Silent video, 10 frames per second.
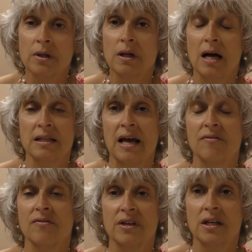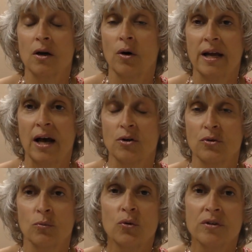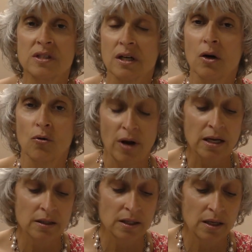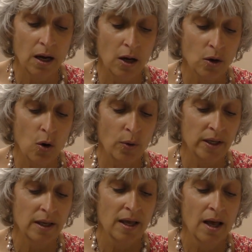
I'll have a video on how to remove a tick correctly going,